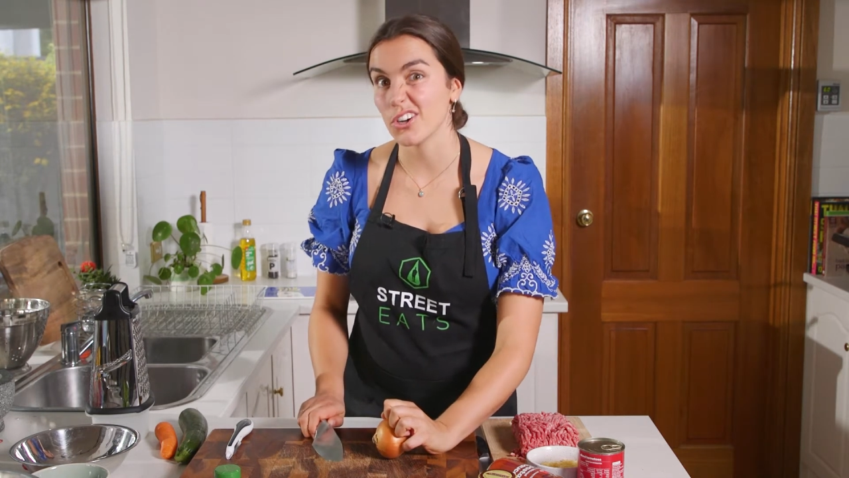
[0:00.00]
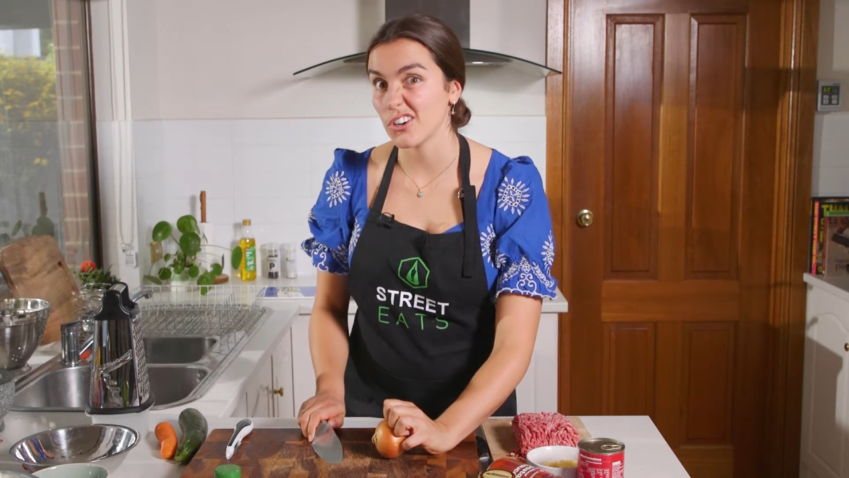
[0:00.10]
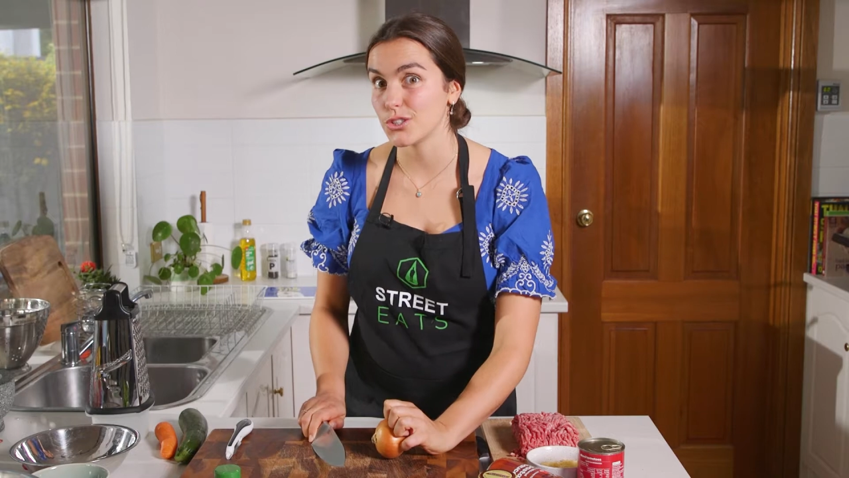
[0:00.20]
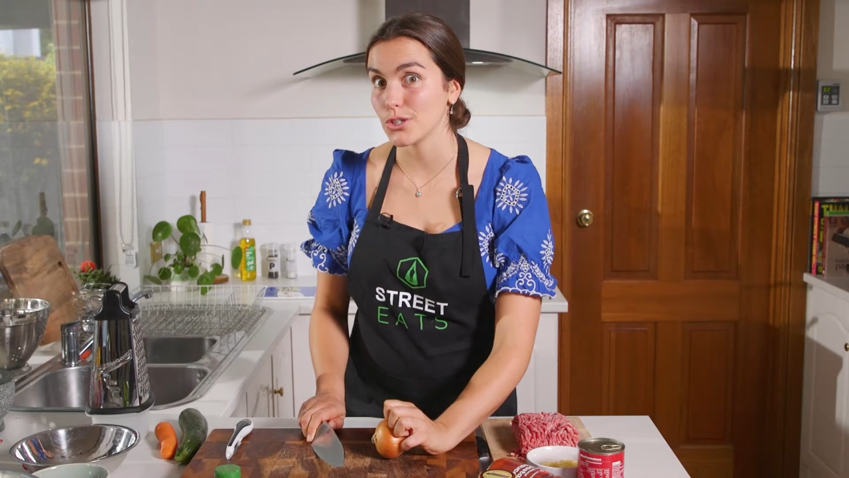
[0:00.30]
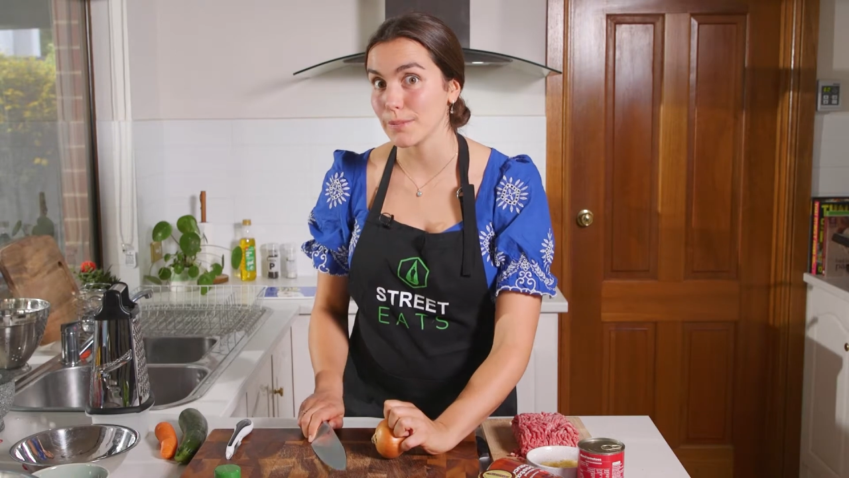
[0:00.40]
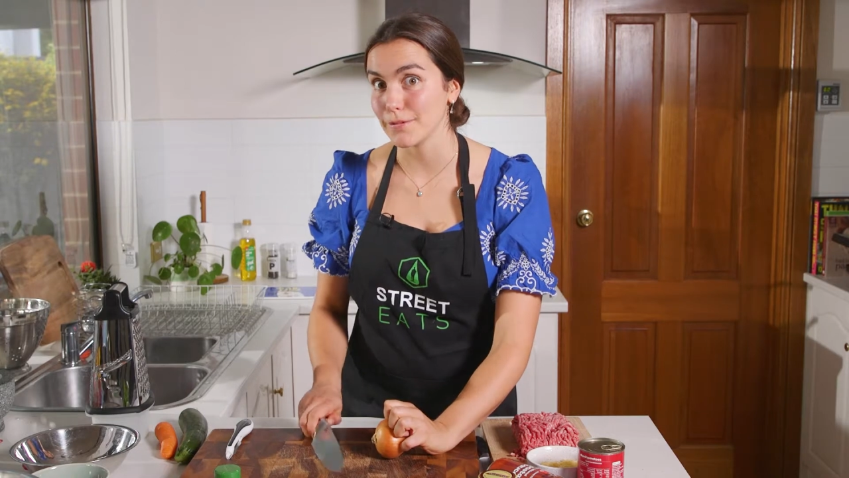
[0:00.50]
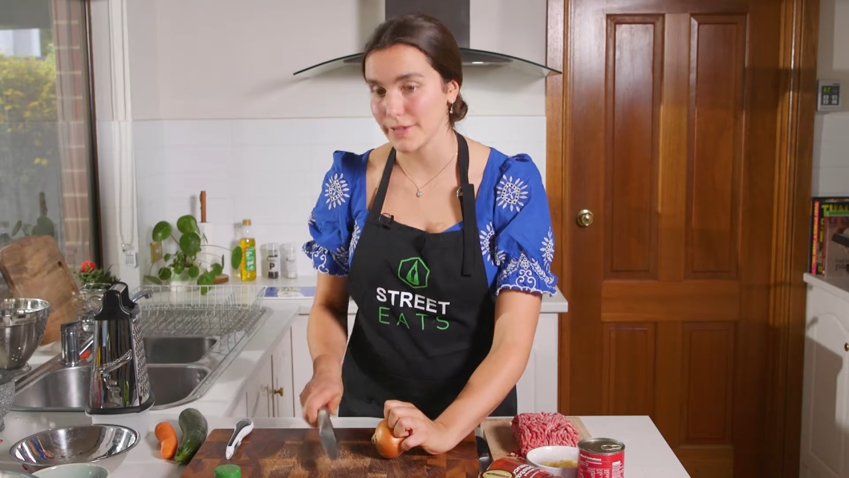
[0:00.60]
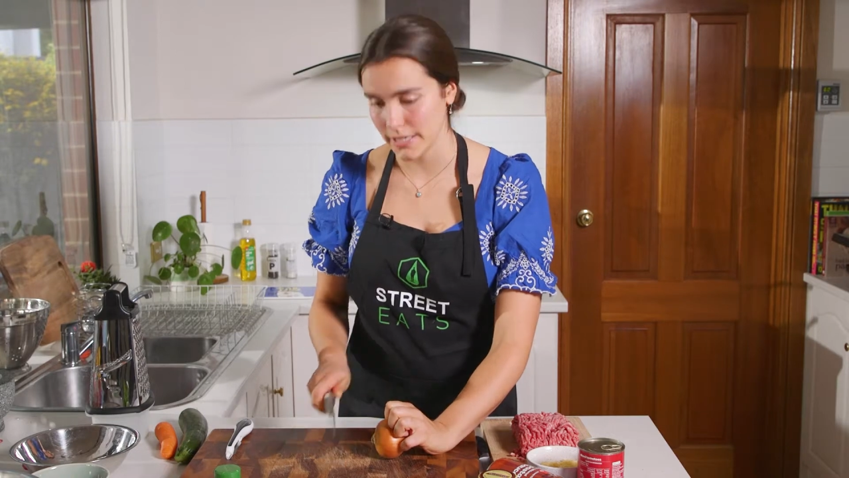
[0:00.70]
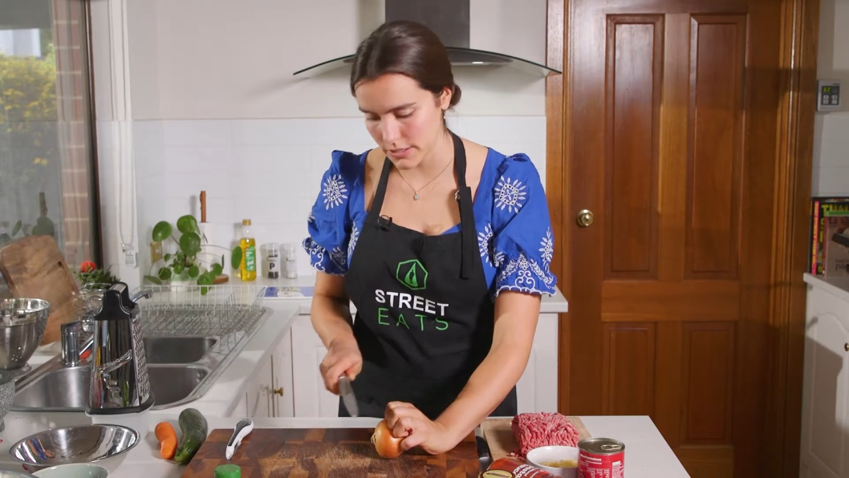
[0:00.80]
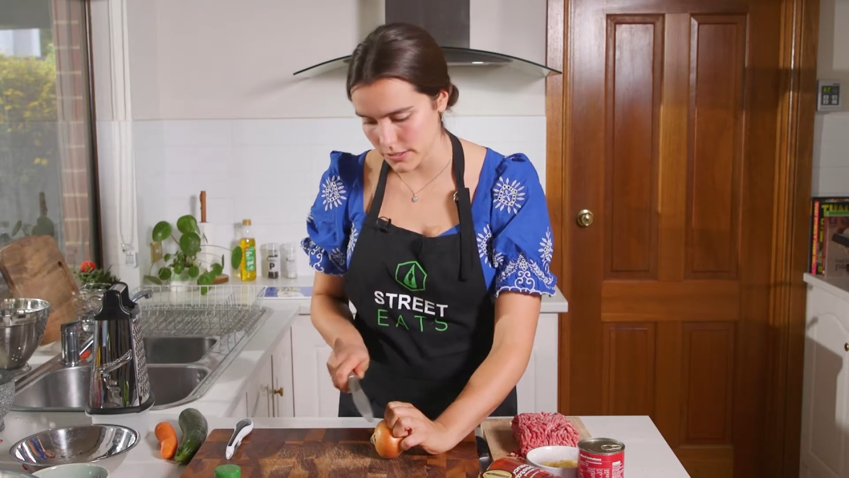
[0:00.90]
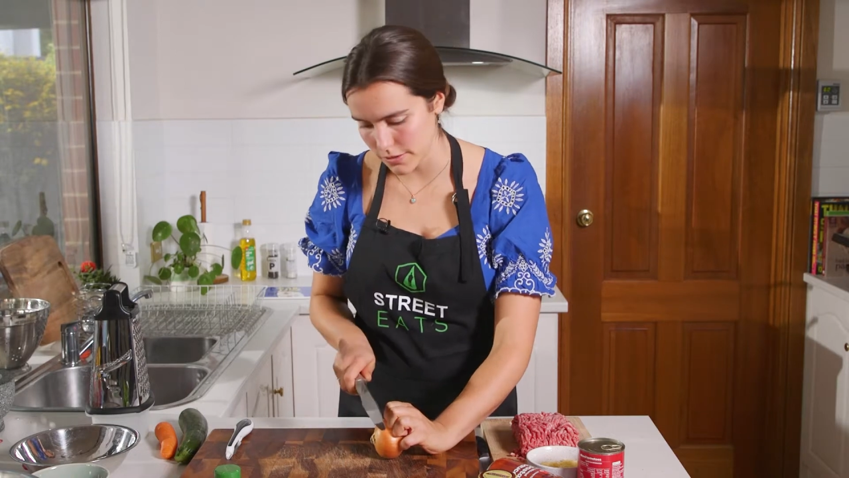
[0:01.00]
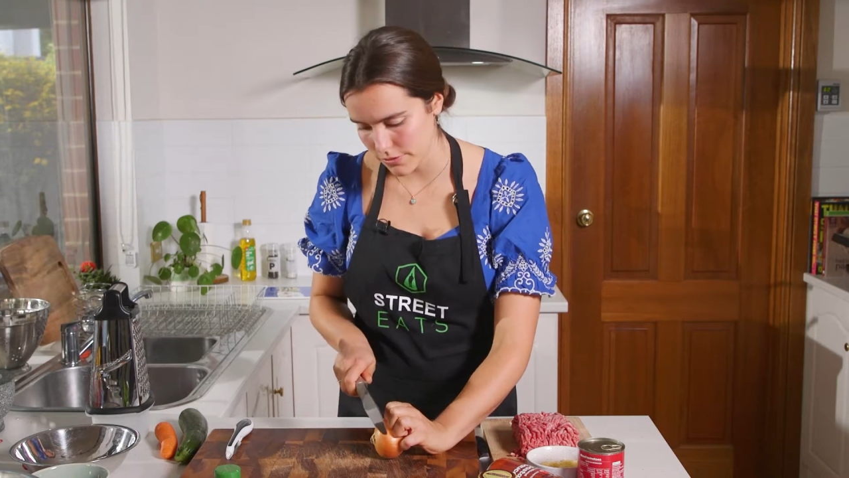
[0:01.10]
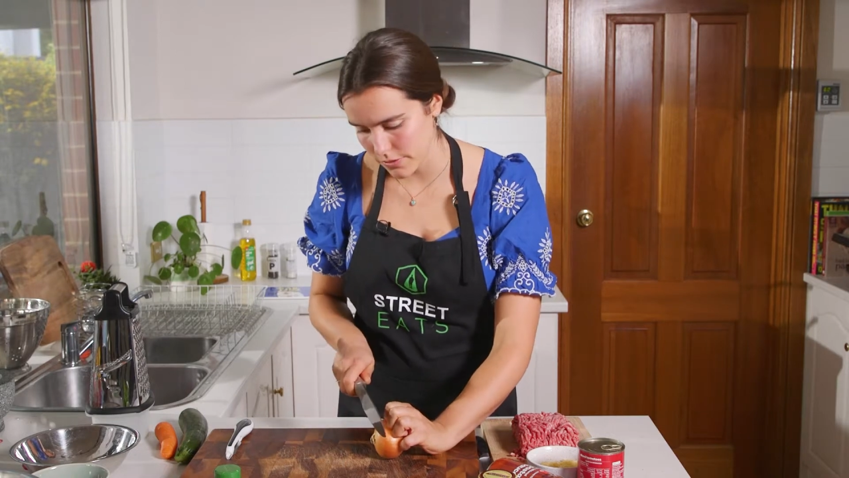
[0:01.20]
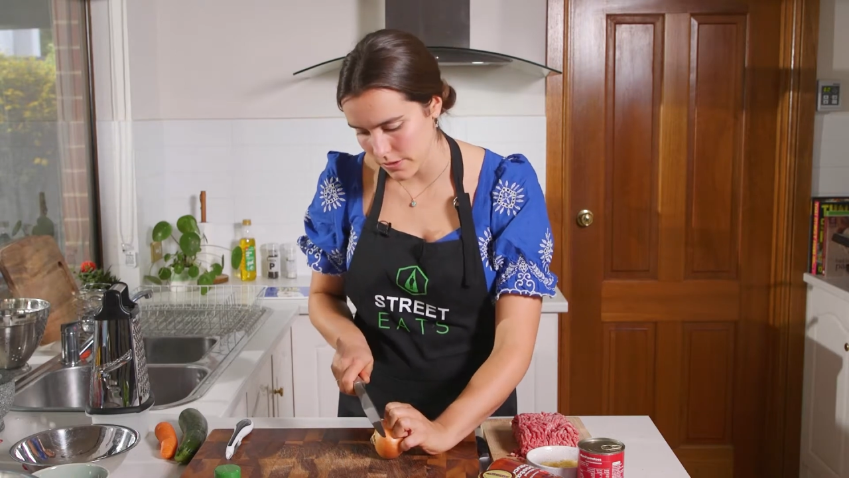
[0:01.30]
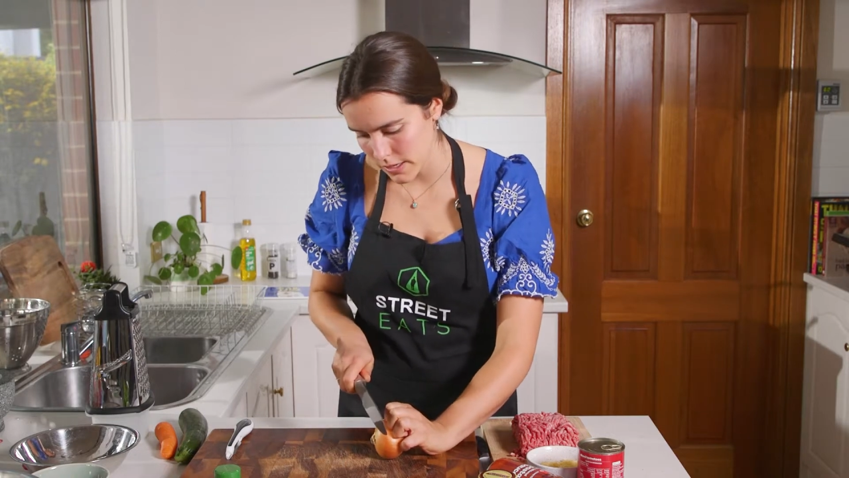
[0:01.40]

don't chop your fingers off,